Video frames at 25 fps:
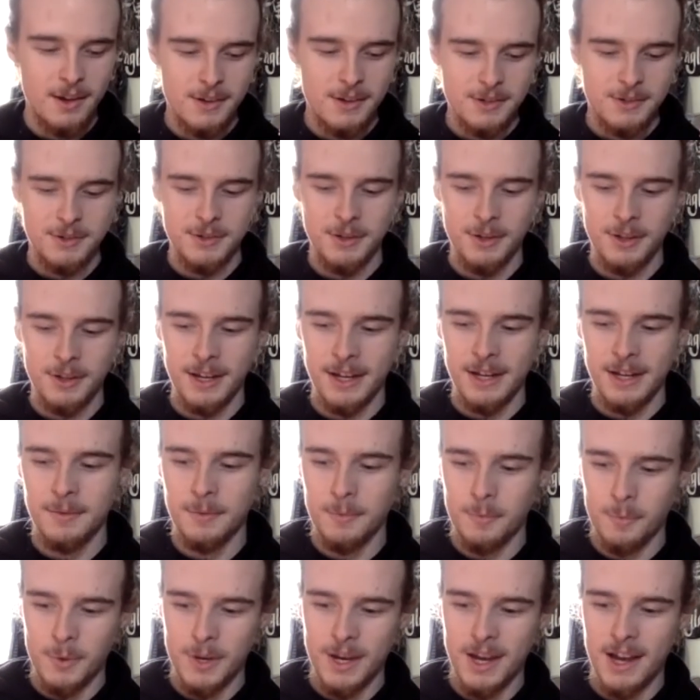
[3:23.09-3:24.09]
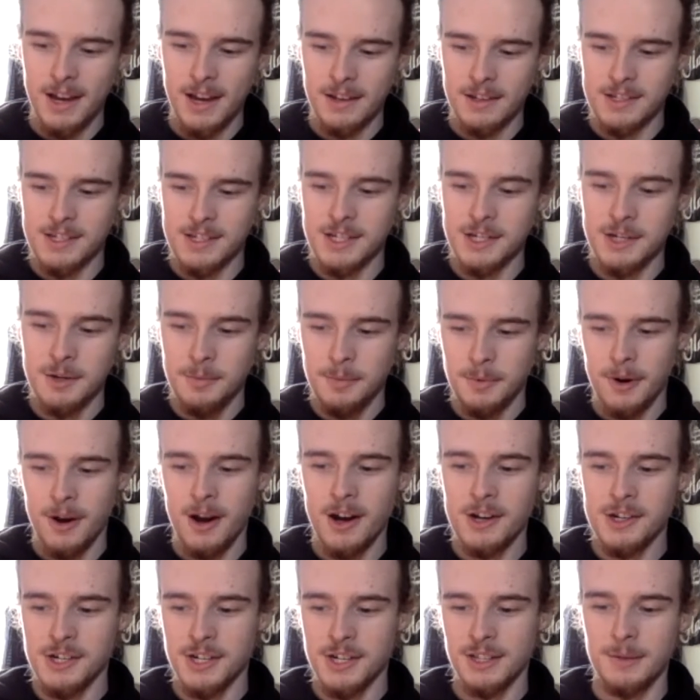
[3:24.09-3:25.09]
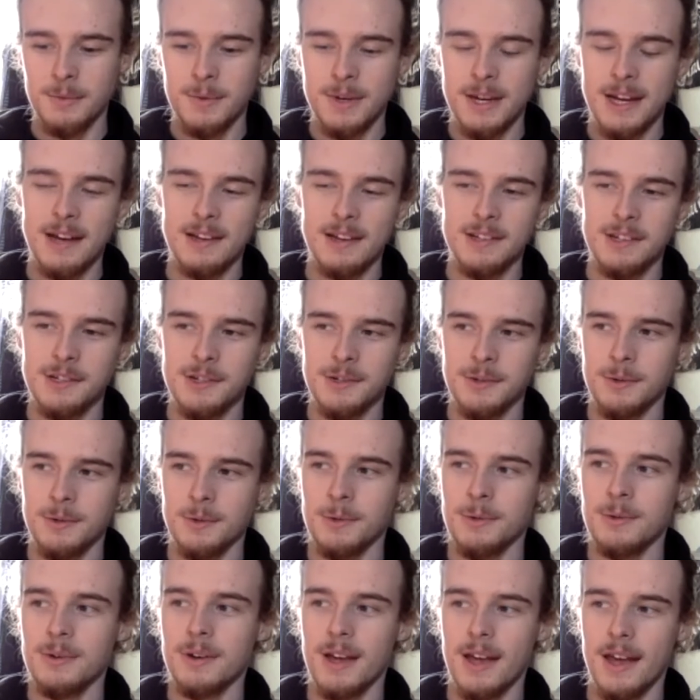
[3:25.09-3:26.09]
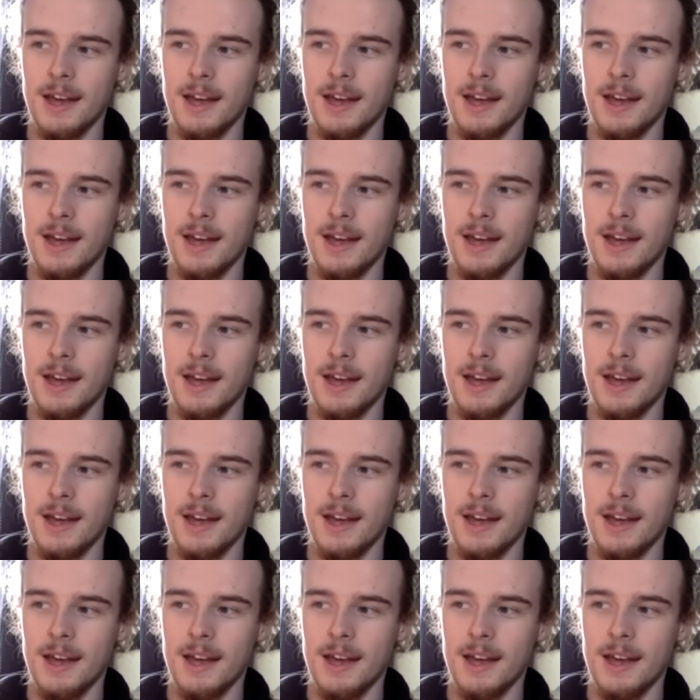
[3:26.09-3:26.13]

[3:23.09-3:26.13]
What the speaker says: So we had a senior project that we had to do,